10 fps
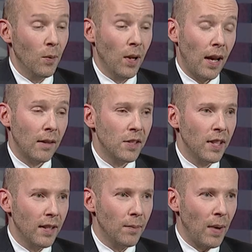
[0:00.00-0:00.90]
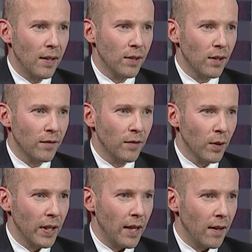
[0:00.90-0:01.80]
Well, I would say that banks are
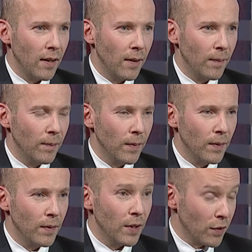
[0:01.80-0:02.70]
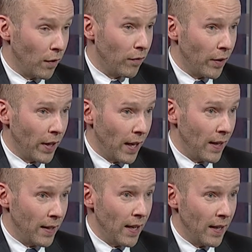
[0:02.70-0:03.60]
fully discovering
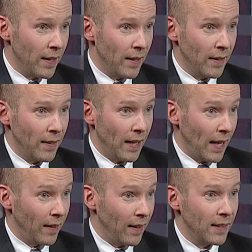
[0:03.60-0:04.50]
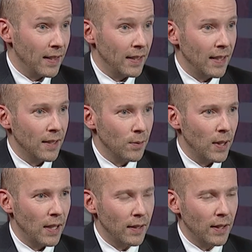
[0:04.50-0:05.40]
and analyzing that as
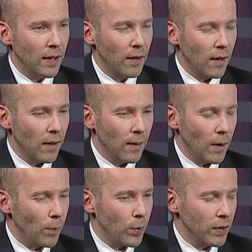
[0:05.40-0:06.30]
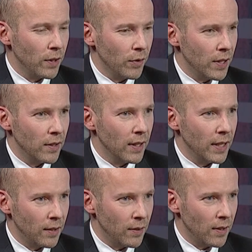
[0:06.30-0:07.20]
well. I think up until
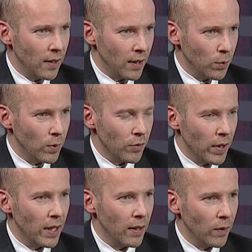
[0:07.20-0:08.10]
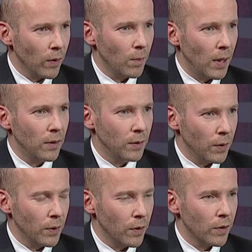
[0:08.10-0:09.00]
recently, it was really all about
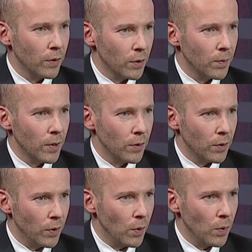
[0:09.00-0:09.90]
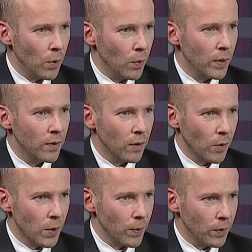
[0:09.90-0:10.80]
know your customer. So know who is the
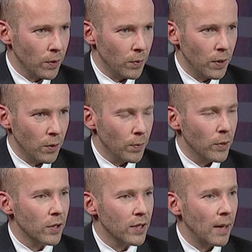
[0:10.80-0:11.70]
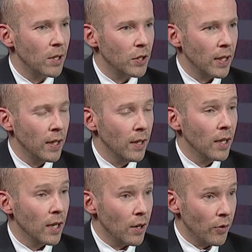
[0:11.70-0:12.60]
correspondent with whom you're establishing
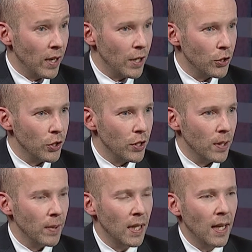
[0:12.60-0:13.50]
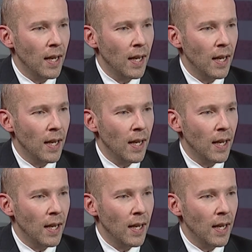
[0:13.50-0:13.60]
a relationship.